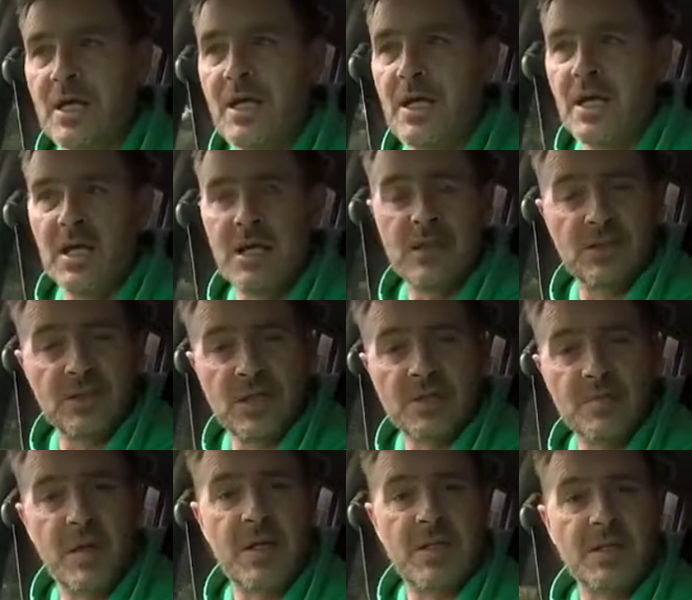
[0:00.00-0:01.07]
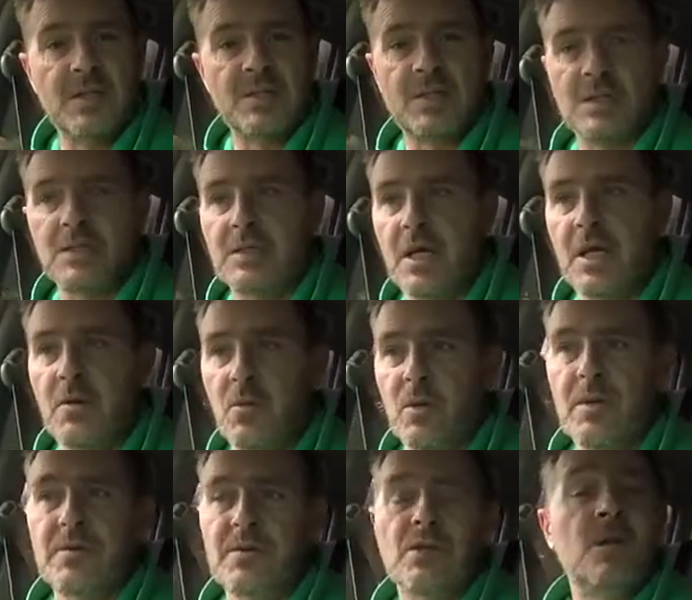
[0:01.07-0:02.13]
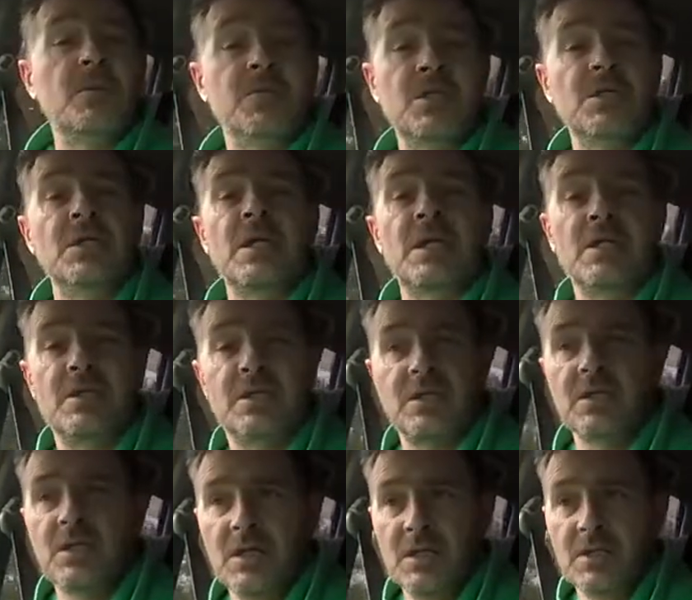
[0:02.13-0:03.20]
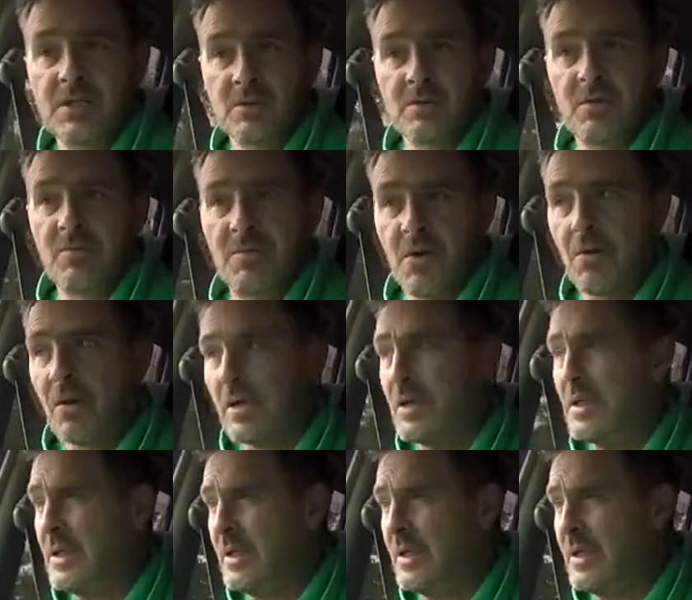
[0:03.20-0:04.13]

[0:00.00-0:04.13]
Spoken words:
and Judge Mathis can take whatever time she needs to review it.